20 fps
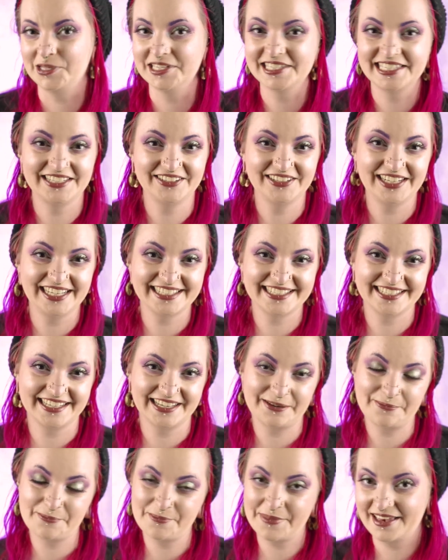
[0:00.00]
I'll see you next
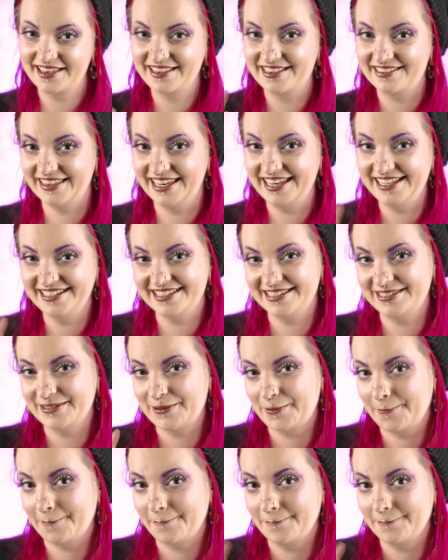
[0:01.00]
time. Thanks.
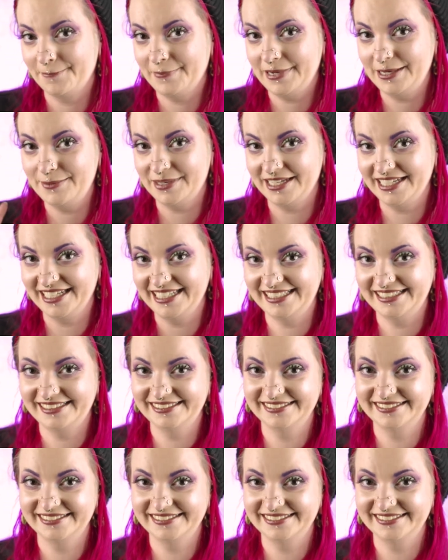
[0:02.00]
Bye-bye.